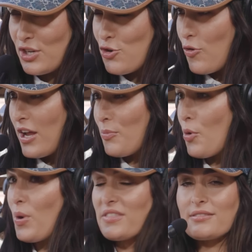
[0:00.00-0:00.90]
it was
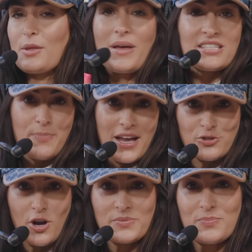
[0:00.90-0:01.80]
incredible with the best
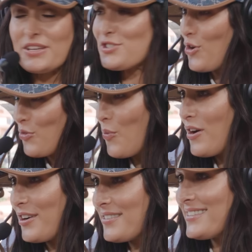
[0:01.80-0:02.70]
backdrops because you're on the
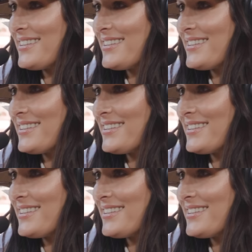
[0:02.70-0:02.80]
water.